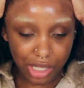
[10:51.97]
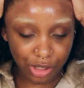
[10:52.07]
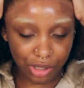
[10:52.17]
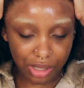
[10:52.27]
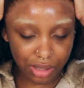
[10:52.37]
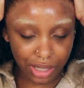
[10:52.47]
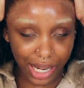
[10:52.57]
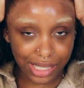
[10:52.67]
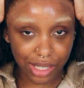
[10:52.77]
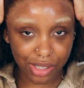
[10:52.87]
I was gonna, like
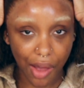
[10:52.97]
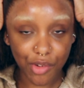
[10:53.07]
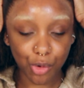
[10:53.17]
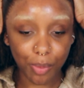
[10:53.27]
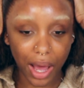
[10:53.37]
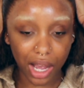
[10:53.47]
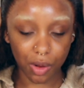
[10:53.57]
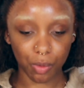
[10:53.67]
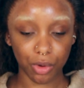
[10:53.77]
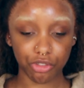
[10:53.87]
I said, I was gonna have it all
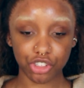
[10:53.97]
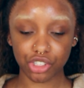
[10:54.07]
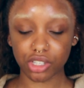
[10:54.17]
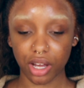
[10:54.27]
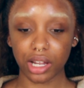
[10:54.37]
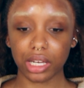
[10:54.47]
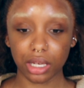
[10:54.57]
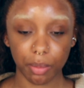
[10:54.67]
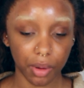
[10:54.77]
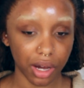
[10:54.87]
back with it just
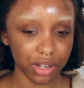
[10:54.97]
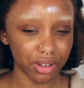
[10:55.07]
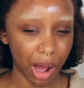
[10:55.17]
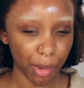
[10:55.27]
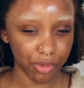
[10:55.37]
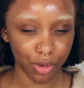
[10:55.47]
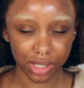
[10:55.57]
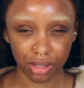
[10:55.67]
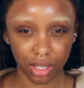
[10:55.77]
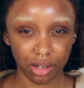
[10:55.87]
curly, but I don't know how my
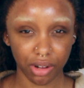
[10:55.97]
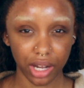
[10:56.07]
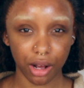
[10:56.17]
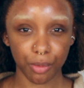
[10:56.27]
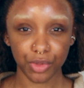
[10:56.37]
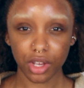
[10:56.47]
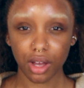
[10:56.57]
forehead's looking right now.